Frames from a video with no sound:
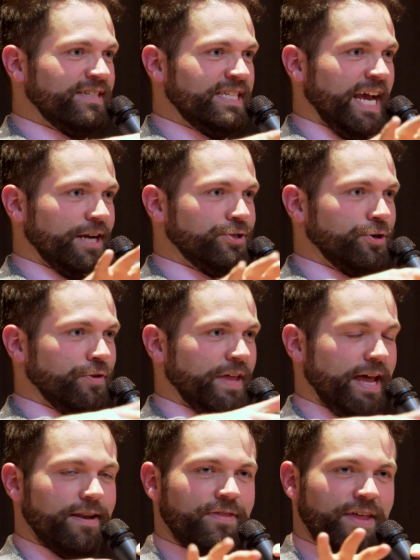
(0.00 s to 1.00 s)
texture
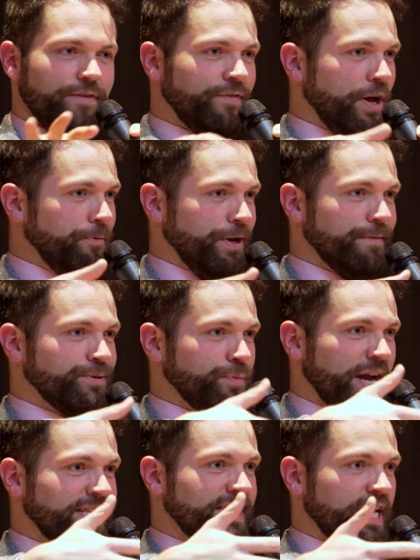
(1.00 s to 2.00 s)
that, that Vaughan Williams
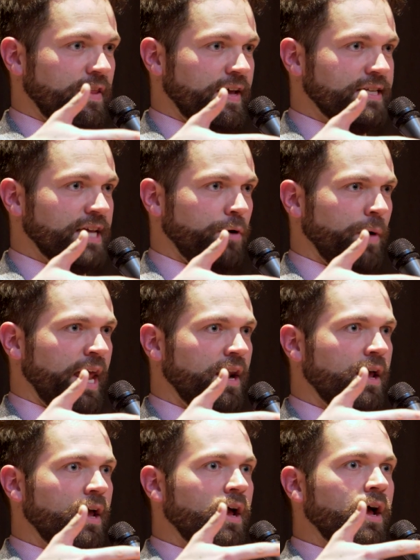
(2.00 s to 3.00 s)
writes into this, I went,
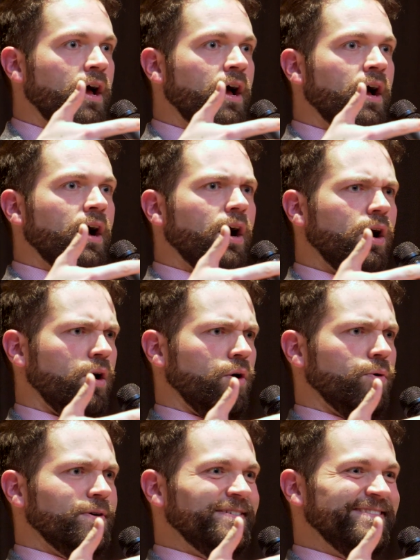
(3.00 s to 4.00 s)
oh,
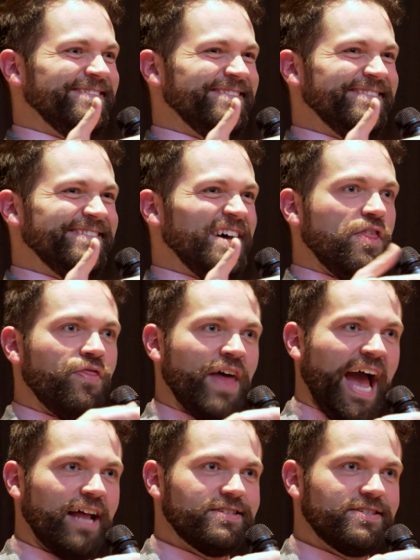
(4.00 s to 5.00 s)

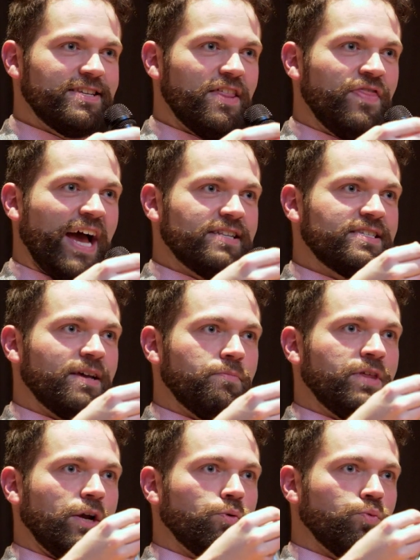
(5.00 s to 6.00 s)
that's, that's
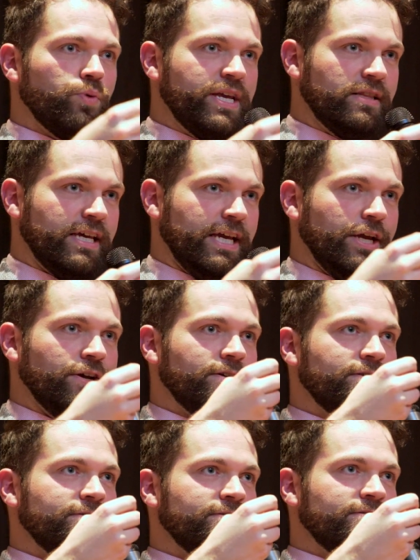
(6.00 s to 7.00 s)
something really
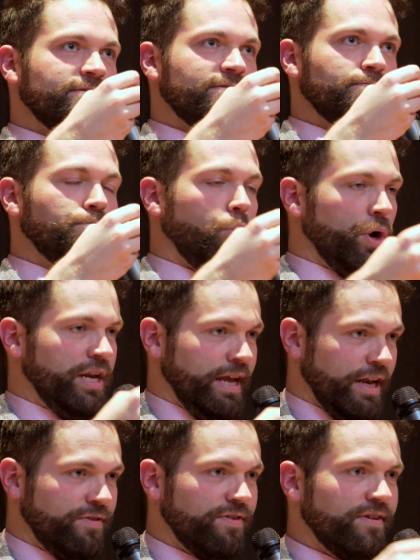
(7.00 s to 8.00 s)

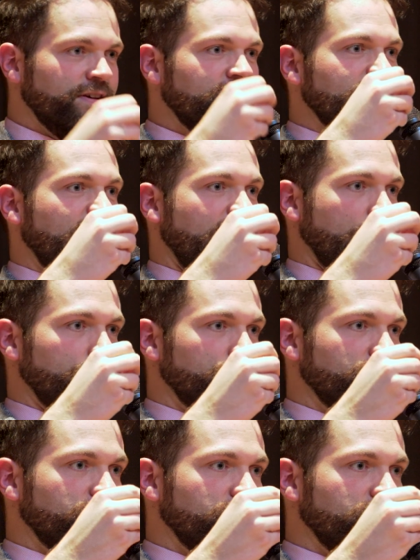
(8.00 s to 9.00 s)
poignant and